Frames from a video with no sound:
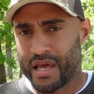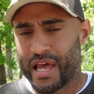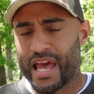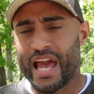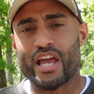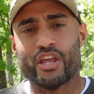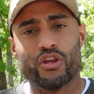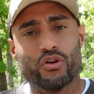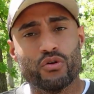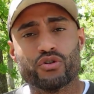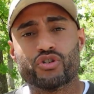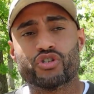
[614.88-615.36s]

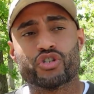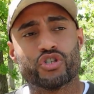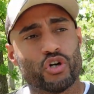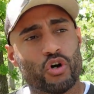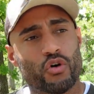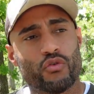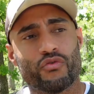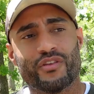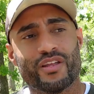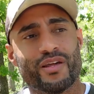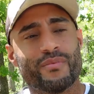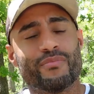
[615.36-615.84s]
and you
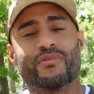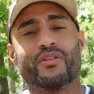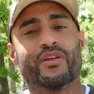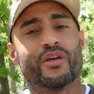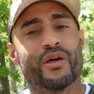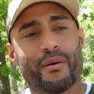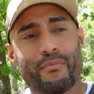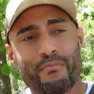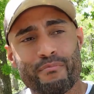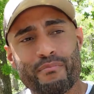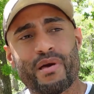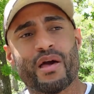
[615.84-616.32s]
show them the
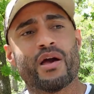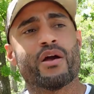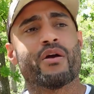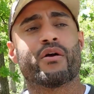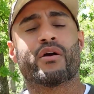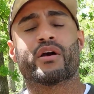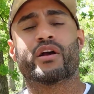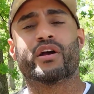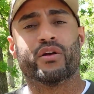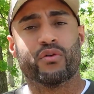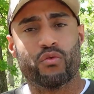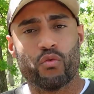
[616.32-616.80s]

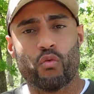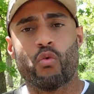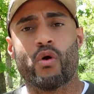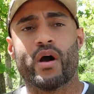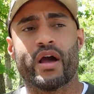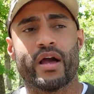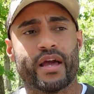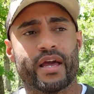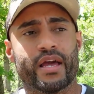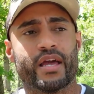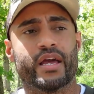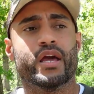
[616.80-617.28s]
American
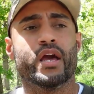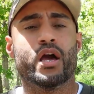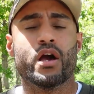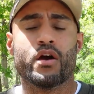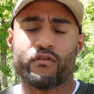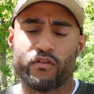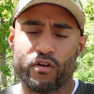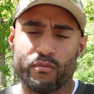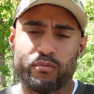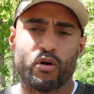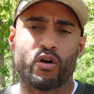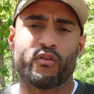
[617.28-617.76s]
way
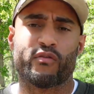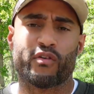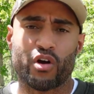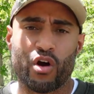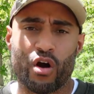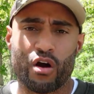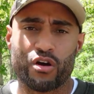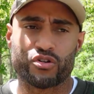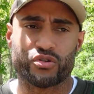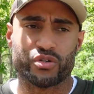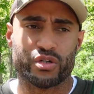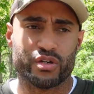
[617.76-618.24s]
for perfect
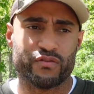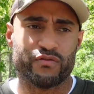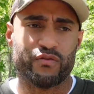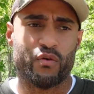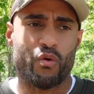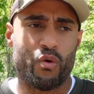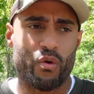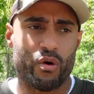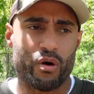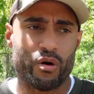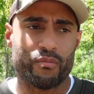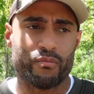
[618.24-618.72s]
archery
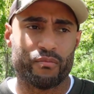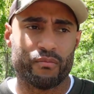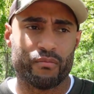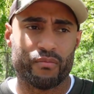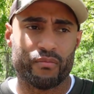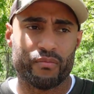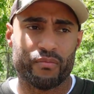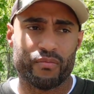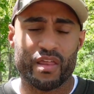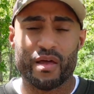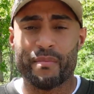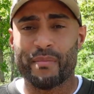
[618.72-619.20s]
form.
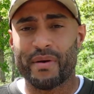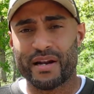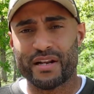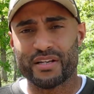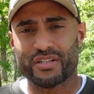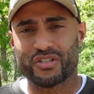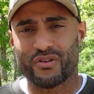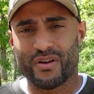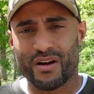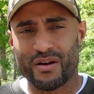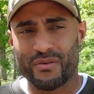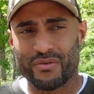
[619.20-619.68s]
They might
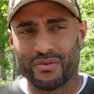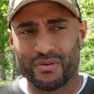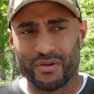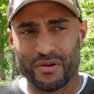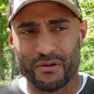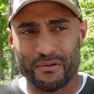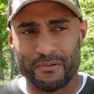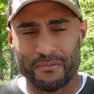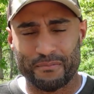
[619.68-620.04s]
disagree with you.